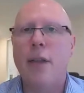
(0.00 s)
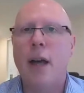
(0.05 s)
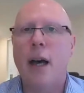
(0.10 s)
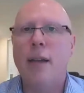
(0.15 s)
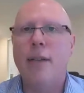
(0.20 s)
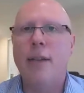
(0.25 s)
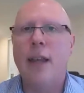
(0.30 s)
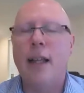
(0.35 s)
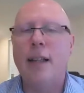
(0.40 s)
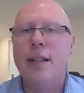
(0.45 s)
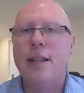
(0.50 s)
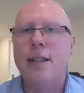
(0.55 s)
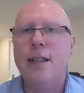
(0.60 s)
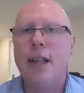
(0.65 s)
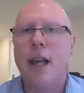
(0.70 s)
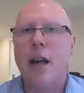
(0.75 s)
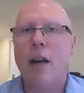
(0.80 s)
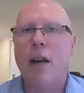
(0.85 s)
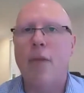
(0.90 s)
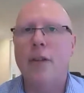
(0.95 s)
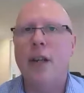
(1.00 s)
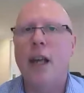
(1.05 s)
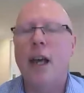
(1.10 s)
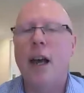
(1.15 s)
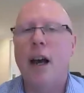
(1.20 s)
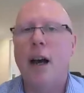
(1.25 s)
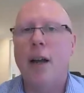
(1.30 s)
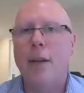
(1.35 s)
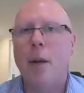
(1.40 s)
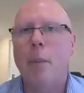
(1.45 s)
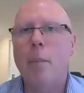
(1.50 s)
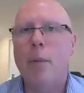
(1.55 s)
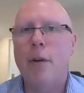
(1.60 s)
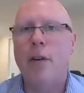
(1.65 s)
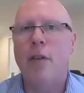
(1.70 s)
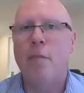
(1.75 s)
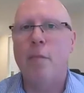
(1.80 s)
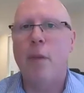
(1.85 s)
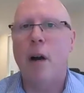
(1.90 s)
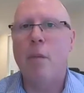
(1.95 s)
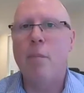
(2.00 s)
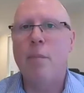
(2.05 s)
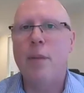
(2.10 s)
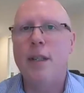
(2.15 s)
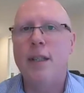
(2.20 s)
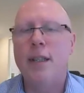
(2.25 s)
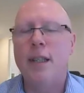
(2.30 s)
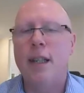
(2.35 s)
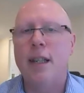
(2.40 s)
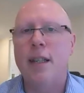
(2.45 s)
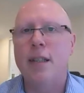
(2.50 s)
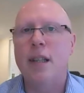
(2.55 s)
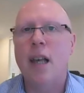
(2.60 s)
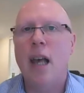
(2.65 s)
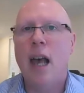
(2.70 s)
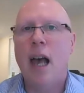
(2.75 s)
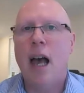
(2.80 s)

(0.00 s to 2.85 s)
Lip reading: then served a number of purposes,